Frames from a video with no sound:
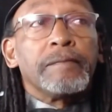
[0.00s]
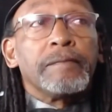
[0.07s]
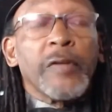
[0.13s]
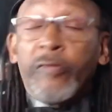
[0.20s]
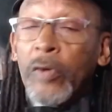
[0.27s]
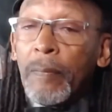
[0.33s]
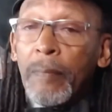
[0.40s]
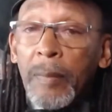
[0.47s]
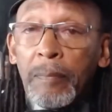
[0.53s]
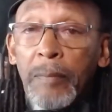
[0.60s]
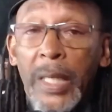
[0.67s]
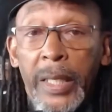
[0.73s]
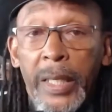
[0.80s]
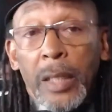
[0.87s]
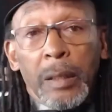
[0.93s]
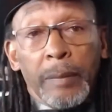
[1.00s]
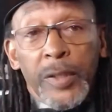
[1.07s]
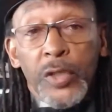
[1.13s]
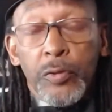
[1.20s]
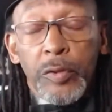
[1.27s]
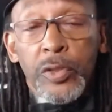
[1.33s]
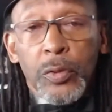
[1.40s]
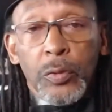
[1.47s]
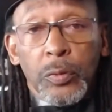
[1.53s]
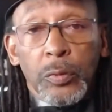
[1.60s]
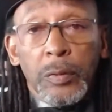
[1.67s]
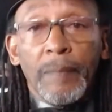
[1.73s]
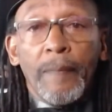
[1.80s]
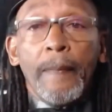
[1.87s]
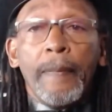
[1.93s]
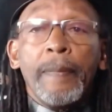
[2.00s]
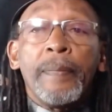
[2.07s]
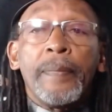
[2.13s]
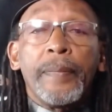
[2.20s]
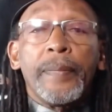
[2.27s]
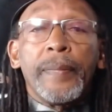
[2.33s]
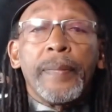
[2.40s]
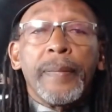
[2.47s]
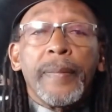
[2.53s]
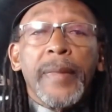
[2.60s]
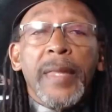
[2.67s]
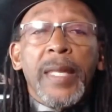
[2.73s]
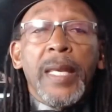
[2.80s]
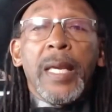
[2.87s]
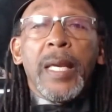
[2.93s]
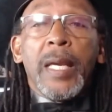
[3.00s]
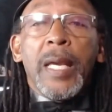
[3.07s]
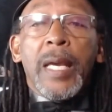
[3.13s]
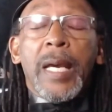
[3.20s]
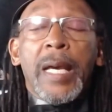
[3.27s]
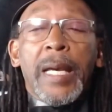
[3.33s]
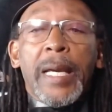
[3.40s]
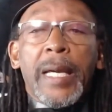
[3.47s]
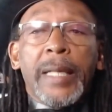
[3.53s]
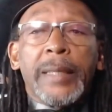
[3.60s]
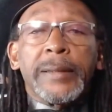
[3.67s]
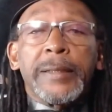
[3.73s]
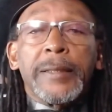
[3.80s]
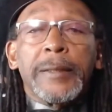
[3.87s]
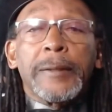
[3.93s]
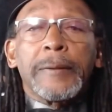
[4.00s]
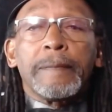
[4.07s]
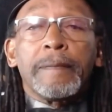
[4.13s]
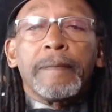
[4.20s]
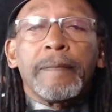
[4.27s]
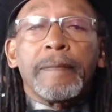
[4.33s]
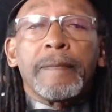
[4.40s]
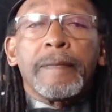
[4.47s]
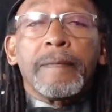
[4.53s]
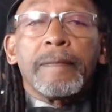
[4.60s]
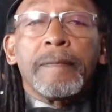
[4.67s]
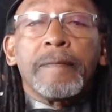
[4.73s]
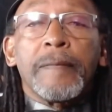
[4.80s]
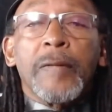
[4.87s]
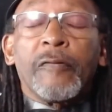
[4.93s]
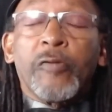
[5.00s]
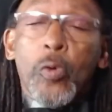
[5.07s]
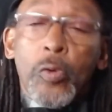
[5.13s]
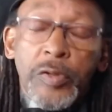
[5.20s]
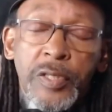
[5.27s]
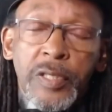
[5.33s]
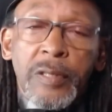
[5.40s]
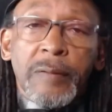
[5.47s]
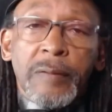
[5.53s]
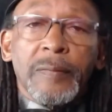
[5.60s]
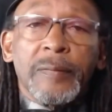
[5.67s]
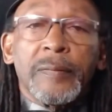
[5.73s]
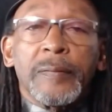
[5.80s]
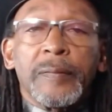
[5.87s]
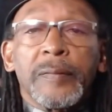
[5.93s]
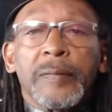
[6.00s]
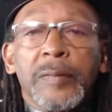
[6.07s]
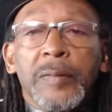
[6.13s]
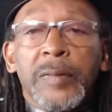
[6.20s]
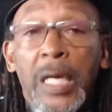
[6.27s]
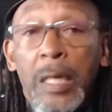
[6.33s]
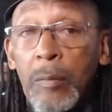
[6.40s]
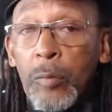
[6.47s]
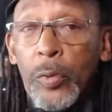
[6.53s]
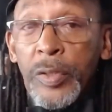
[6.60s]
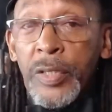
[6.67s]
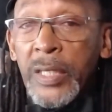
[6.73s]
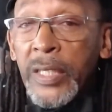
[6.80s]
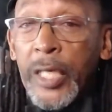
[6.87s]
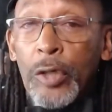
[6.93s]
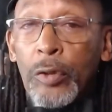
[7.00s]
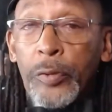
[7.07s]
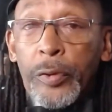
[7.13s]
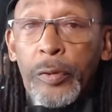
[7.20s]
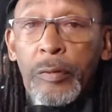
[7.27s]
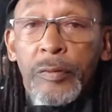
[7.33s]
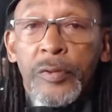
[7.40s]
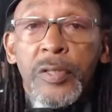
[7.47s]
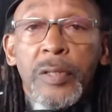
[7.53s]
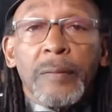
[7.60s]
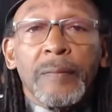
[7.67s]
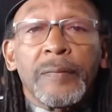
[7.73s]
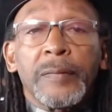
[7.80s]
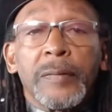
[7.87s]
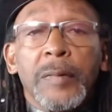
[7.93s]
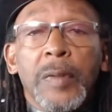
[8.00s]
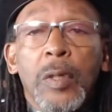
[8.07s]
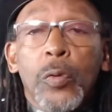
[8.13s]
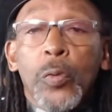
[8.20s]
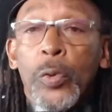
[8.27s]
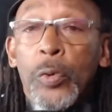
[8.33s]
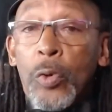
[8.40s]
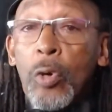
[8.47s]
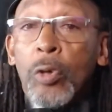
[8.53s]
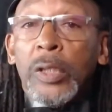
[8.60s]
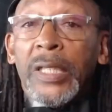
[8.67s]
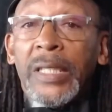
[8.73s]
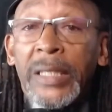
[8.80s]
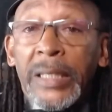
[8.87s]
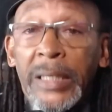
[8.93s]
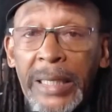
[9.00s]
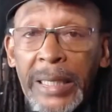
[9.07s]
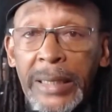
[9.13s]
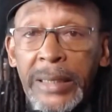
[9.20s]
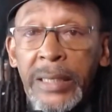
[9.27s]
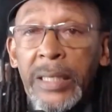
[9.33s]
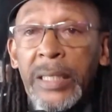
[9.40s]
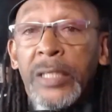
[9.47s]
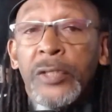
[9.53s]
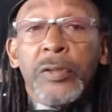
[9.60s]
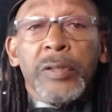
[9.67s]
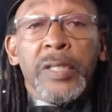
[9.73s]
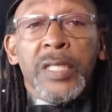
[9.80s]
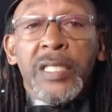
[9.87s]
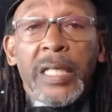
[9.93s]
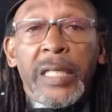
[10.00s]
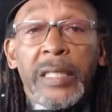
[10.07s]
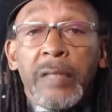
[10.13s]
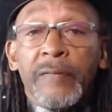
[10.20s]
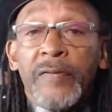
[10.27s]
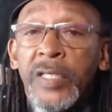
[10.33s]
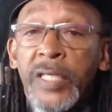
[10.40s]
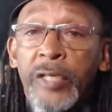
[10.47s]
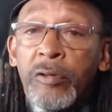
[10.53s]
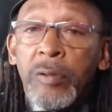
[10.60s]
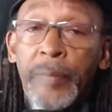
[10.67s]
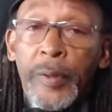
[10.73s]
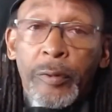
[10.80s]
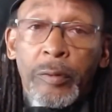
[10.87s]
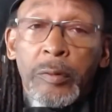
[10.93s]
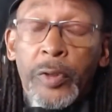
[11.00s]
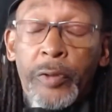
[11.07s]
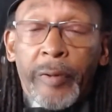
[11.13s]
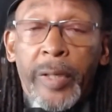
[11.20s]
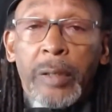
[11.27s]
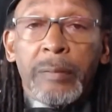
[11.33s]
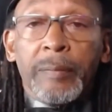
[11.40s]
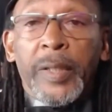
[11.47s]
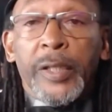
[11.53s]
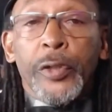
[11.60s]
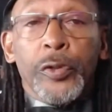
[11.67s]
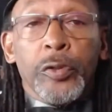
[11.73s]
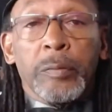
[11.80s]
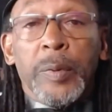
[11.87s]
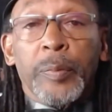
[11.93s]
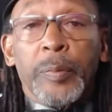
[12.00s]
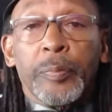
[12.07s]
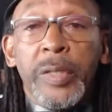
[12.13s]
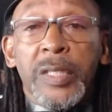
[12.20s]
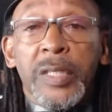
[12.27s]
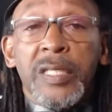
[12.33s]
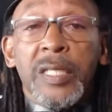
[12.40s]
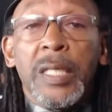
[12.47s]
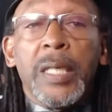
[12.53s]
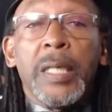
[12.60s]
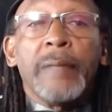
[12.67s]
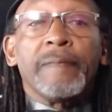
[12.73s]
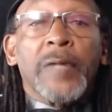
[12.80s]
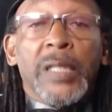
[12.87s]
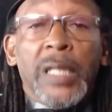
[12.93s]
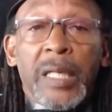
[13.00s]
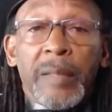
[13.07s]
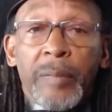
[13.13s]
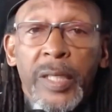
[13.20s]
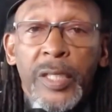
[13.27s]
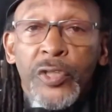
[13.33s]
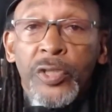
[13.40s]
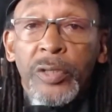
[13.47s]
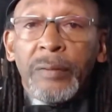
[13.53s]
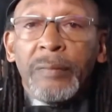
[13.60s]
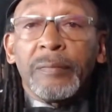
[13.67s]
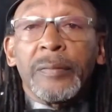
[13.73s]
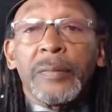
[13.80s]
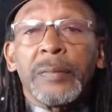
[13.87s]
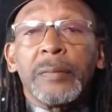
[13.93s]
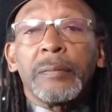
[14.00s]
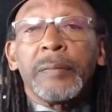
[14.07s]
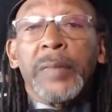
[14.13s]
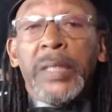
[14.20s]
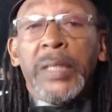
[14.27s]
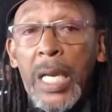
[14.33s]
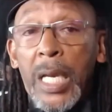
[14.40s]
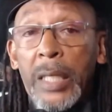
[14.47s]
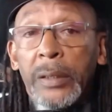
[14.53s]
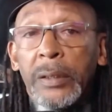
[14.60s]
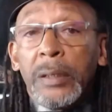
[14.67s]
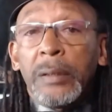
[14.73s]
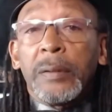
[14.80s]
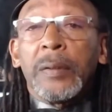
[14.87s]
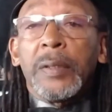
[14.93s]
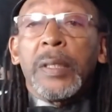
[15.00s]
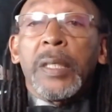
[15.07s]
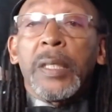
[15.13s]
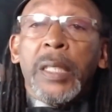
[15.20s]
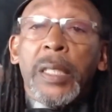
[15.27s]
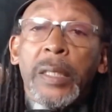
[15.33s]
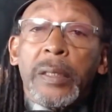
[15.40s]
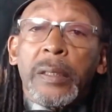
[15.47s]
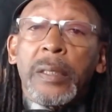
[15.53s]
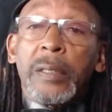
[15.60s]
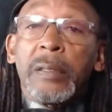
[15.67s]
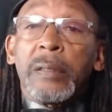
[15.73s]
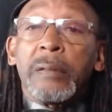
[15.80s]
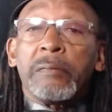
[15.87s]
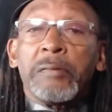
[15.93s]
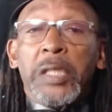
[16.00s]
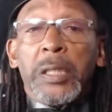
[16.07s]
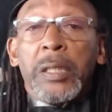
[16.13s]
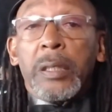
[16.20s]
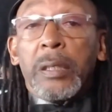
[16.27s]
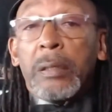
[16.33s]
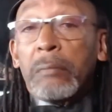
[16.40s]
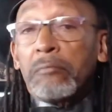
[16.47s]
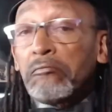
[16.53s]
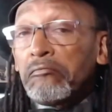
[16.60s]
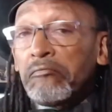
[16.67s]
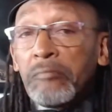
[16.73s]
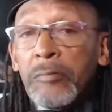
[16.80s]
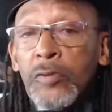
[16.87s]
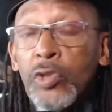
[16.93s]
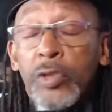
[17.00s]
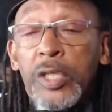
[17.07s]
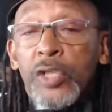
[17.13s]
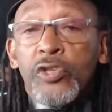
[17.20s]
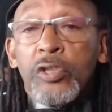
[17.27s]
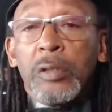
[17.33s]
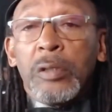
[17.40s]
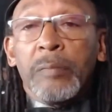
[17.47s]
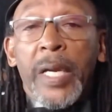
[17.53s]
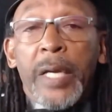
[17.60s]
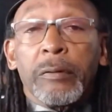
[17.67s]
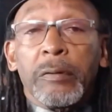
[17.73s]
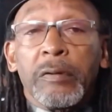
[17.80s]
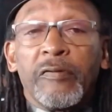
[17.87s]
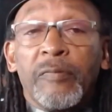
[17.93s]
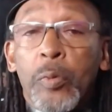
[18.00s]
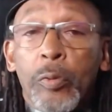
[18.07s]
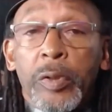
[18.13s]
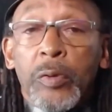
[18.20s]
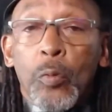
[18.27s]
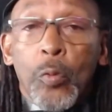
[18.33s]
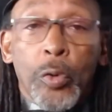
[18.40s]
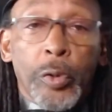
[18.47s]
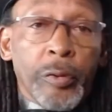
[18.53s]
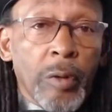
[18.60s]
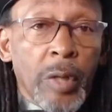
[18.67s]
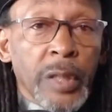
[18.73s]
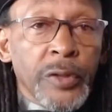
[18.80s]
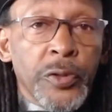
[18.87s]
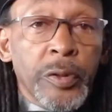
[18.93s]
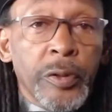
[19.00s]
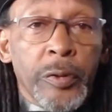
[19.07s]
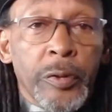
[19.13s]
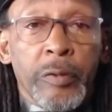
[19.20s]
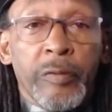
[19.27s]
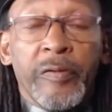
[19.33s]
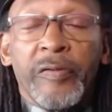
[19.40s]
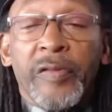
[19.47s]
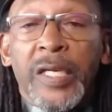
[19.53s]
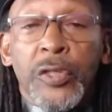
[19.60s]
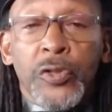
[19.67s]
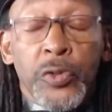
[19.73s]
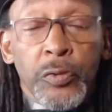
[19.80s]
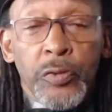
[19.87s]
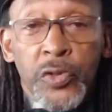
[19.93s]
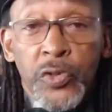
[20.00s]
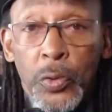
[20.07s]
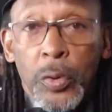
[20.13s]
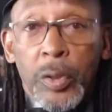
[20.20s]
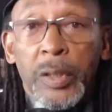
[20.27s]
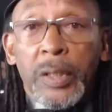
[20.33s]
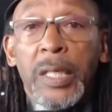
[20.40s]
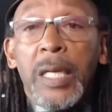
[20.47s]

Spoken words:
from my elementary school, and of course, cowboys and cowgirls were all led into the site of the sacred burial ground by the Yoruba priests. The libation began in the traditional manner of pouring water onto the earth, as you saw,